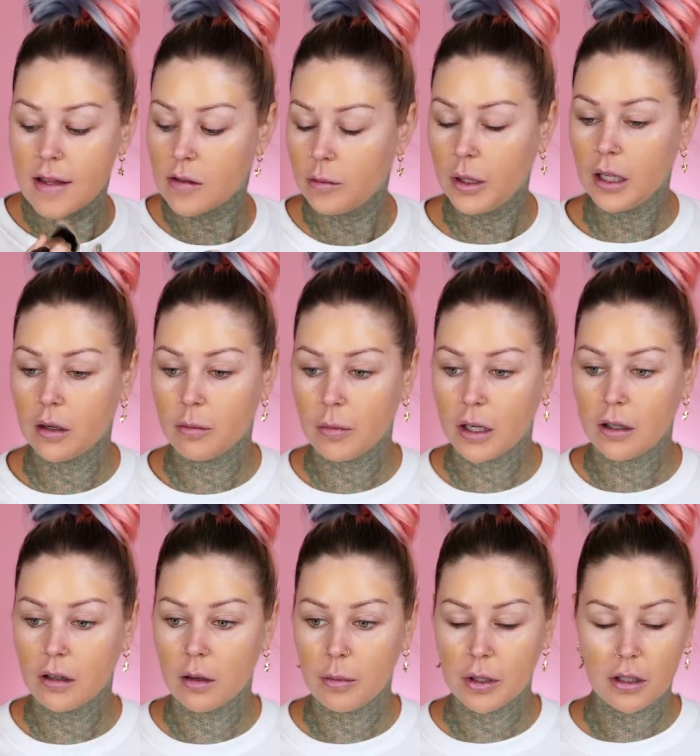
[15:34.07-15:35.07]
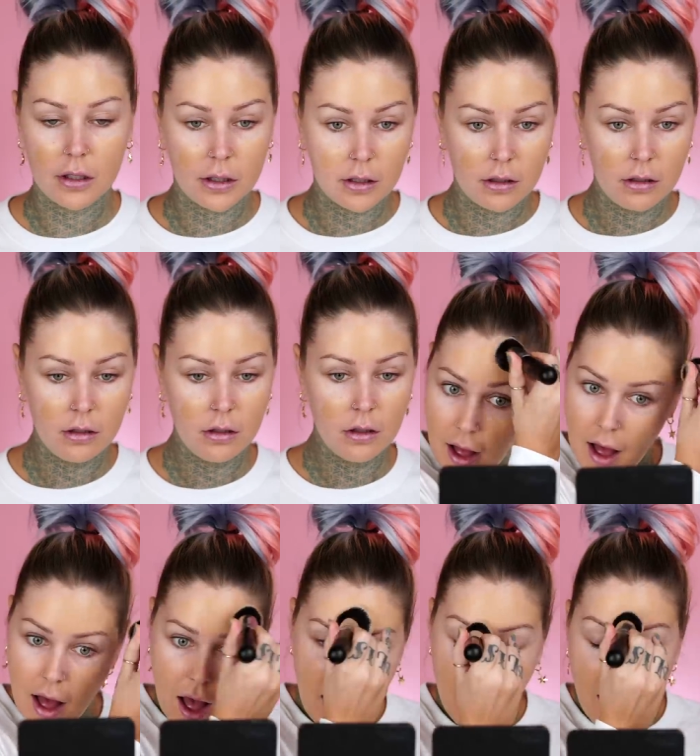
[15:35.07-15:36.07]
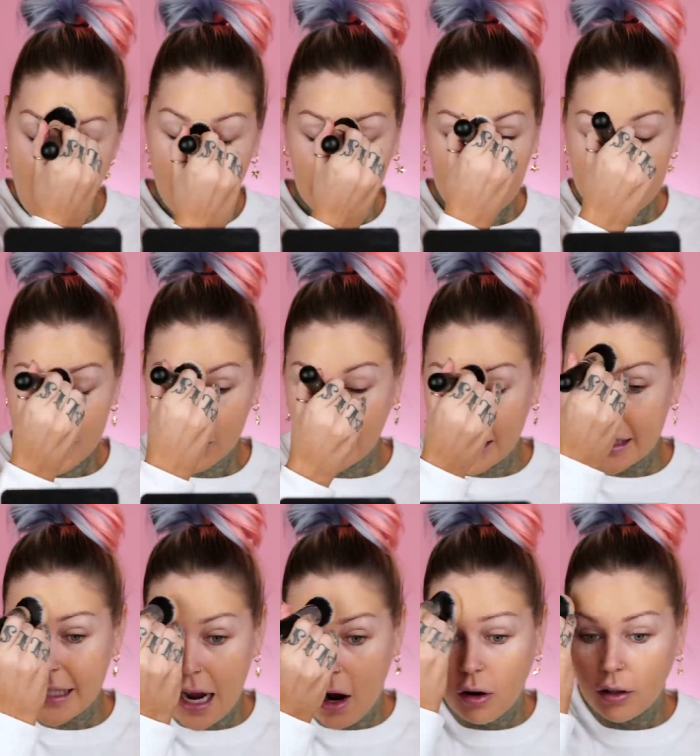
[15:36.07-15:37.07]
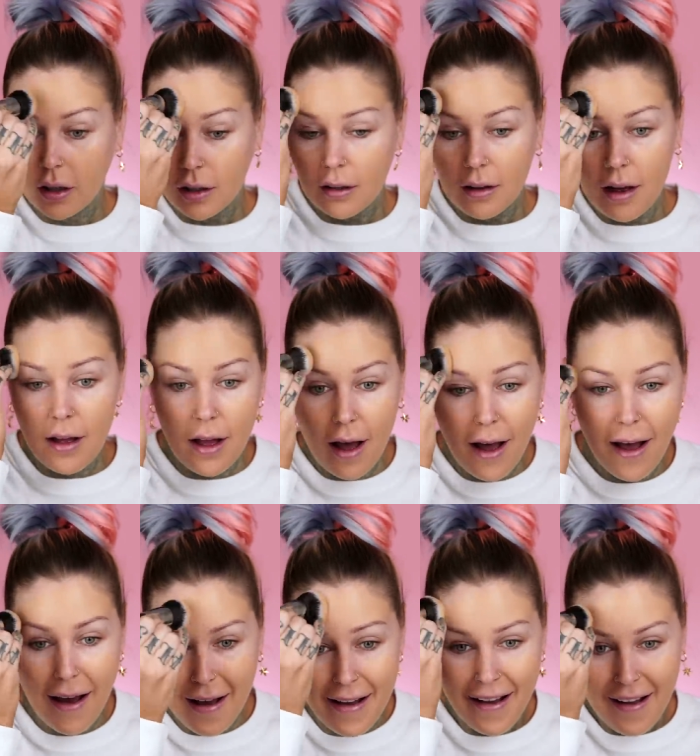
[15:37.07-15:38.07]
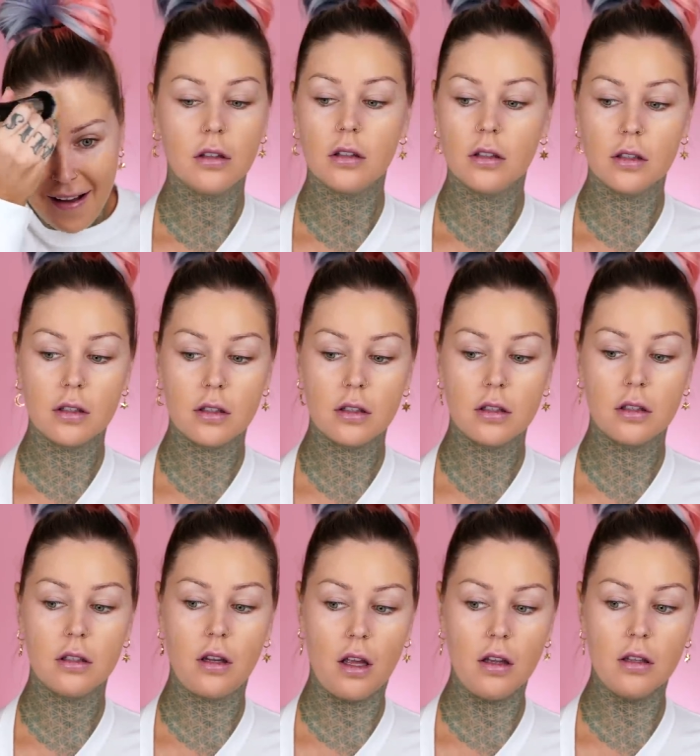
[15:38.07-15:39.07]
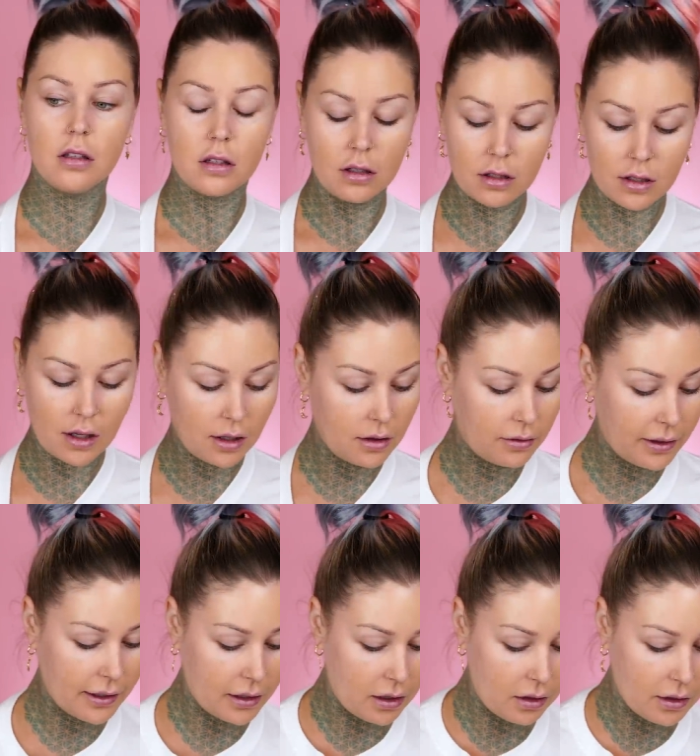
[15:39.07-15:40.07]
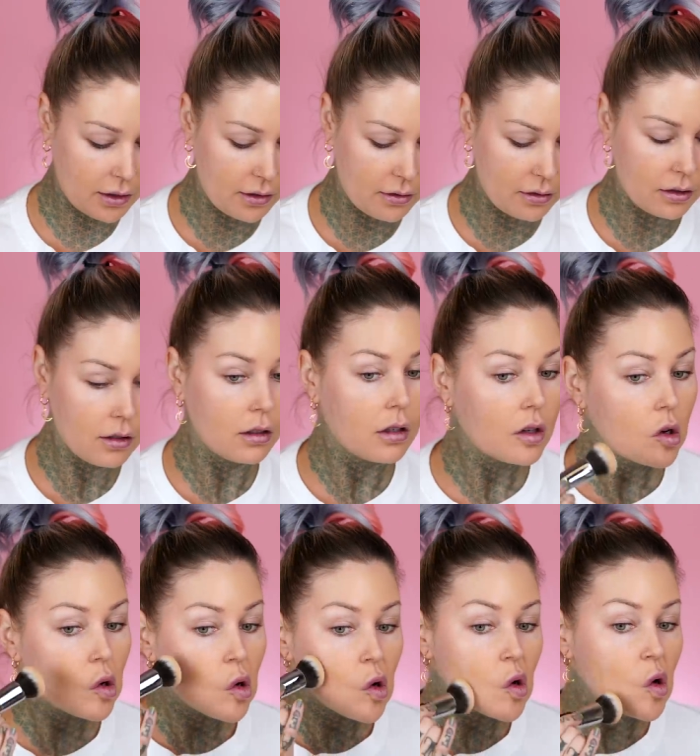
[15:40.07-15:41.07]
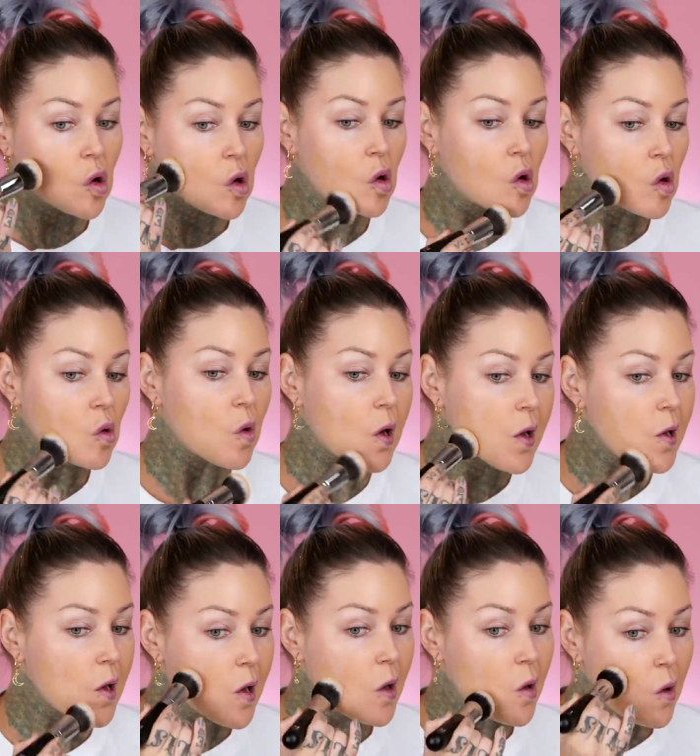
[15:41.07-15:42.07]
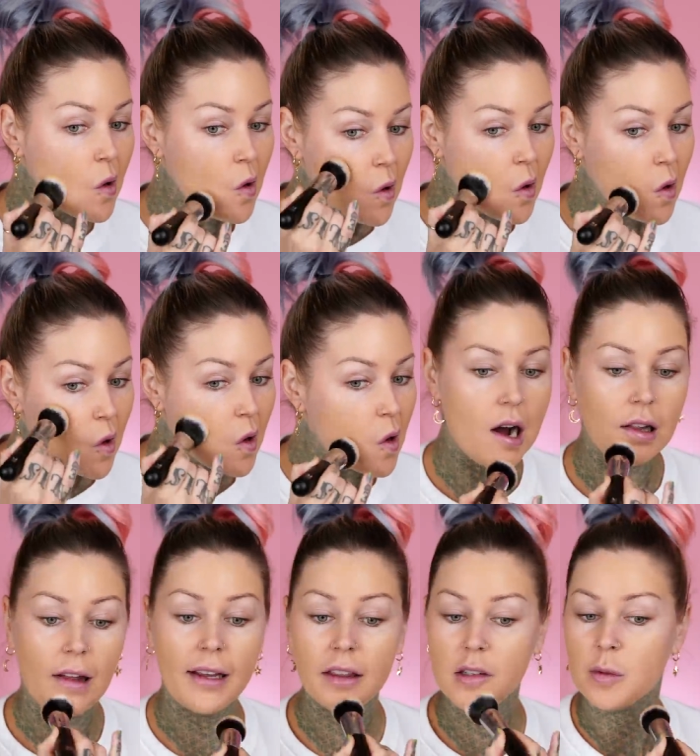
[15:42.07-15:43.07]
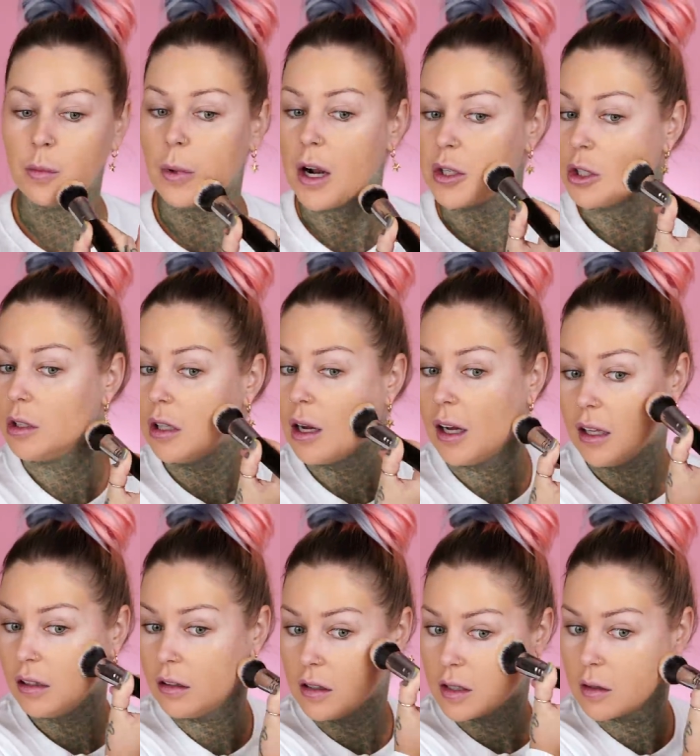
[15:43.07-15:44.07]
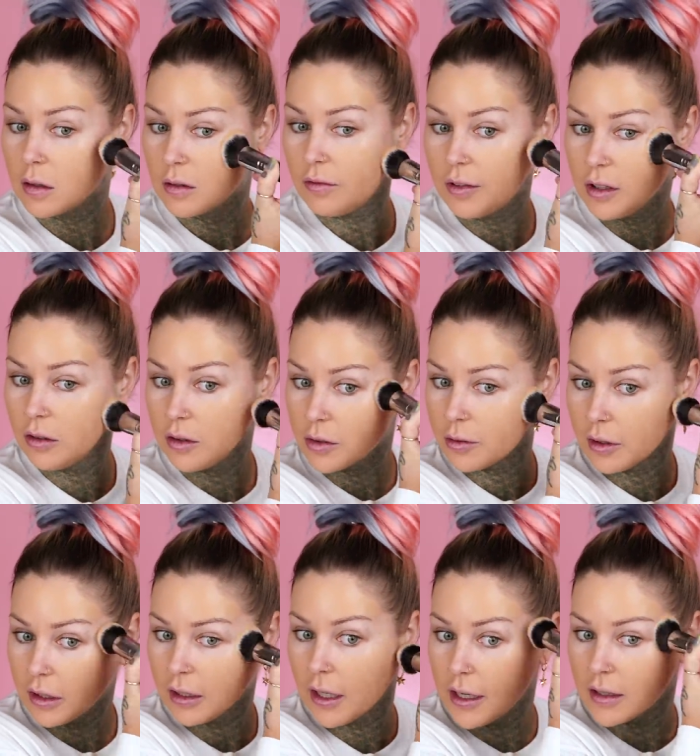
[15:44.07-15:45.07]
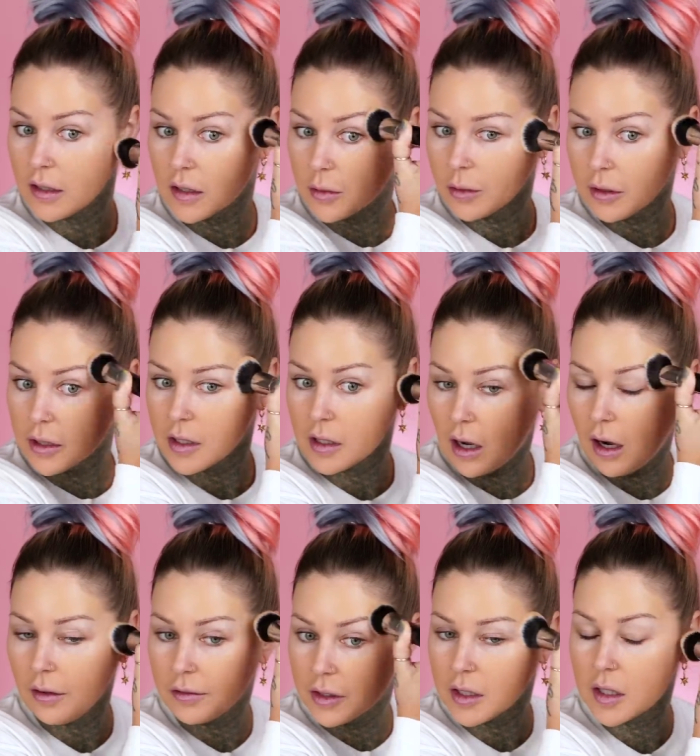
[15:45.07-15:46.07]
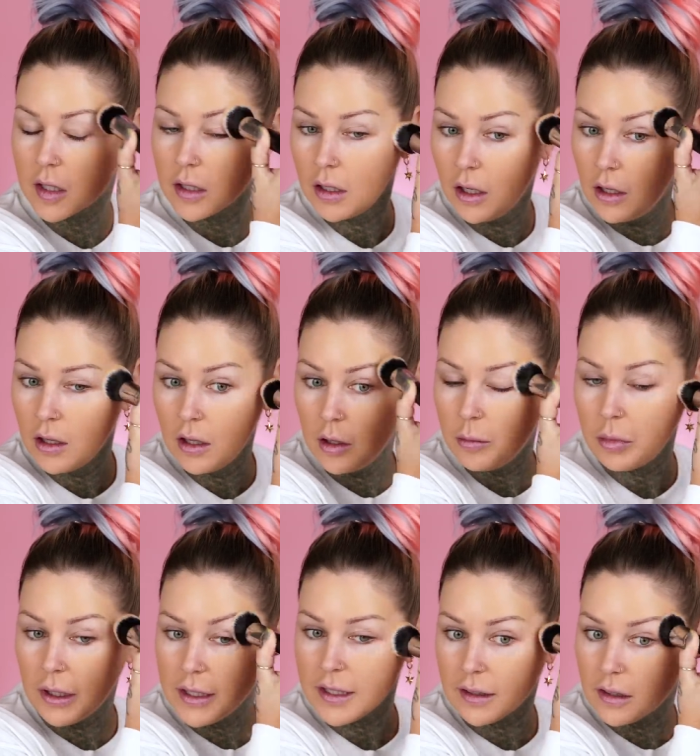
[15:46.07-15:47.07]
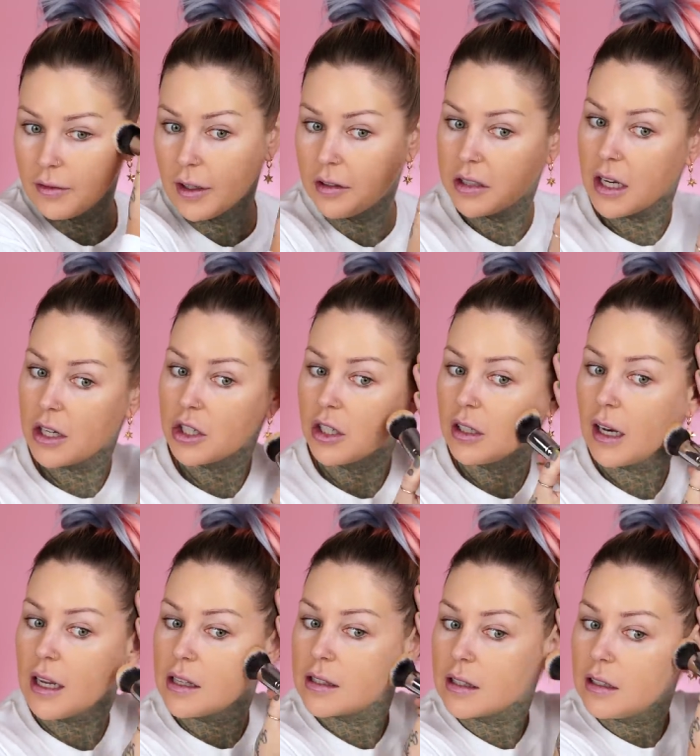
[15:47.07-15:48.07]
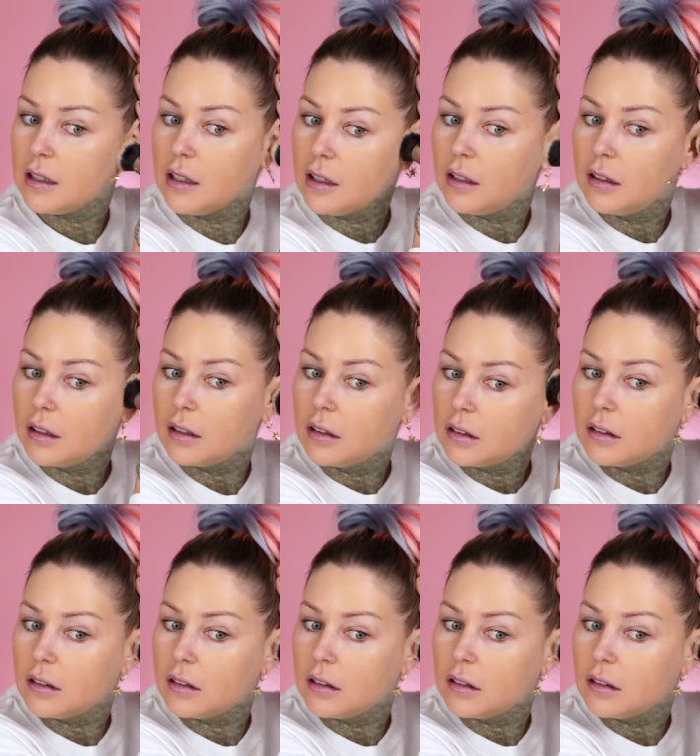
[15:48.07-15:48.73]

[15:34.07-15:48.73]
Let me get a mirror up in here. Ah, I'm getting stressed out. This looks like the right color right now. I like this brush a lot. This feels really nice. It's really soft. It's placing the foundation nicely.